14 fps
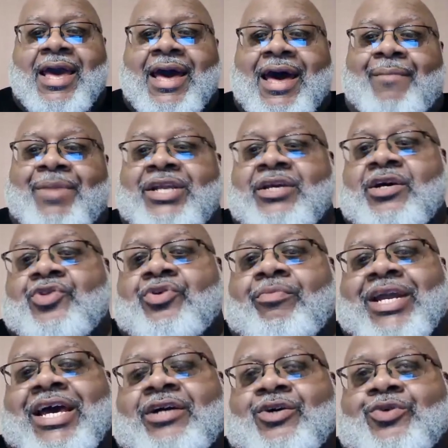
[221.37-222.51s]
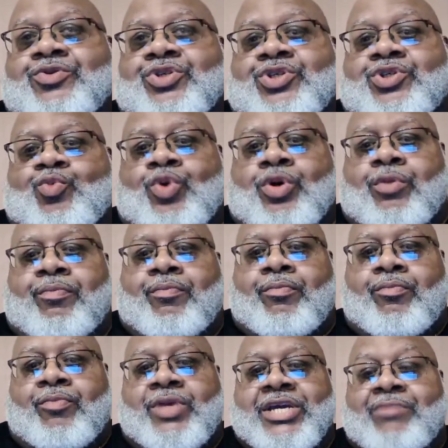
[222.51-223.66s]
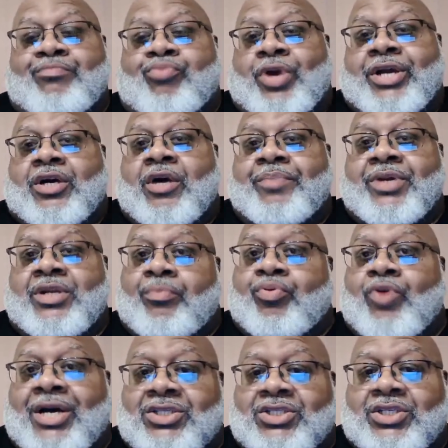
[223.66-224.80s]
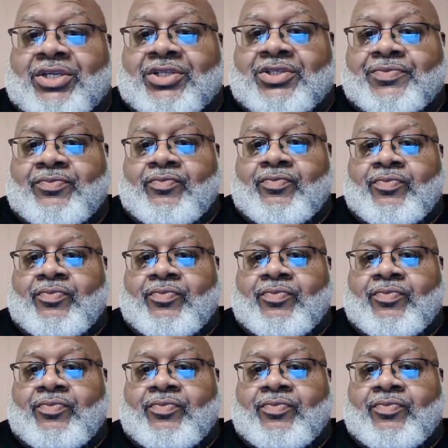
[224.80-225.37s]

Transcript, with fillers: How many other Black coaches will he bring up in the process?